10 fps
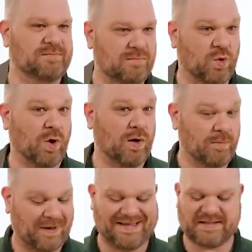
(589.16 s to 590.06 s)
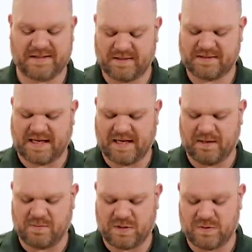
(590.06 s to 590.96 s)
more pleasant
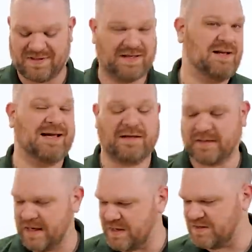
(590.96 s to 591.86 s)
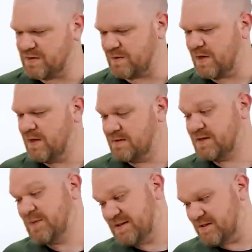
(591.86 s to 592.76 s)
time using it. Heck, carry two. It's
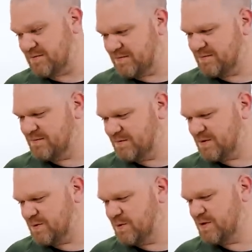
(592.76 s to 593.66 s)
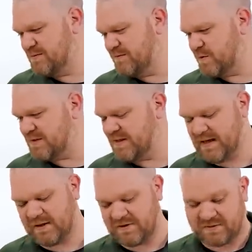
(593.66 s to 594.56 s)
expensive,
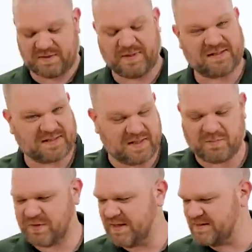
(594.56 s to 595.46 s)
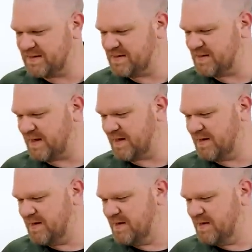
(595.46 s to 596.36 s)
$214, so it's about the same price as
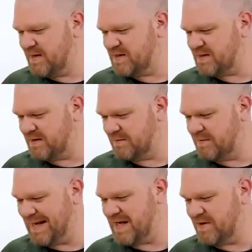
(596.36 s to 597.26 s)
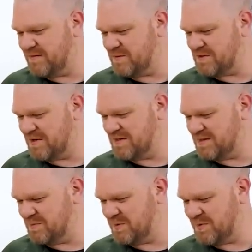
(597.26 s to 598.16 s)
as many of those
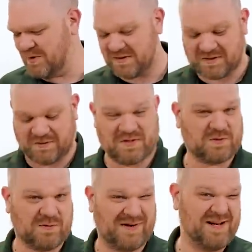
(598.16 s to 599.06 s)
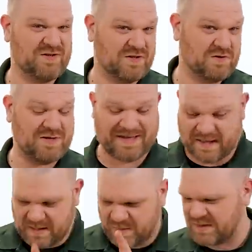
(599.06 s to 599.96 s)
Artisan Proponents, although this one right here is
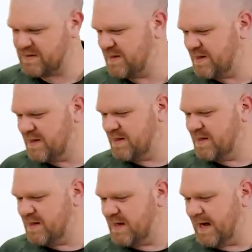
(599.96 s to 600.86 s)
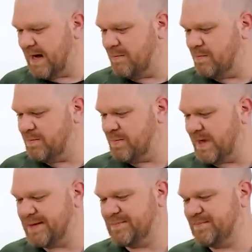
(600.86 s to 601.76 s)
190 bucks.
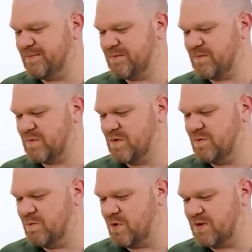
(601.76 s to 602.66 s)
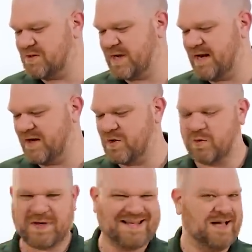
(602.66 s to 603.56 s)
But we're also kind of ignoring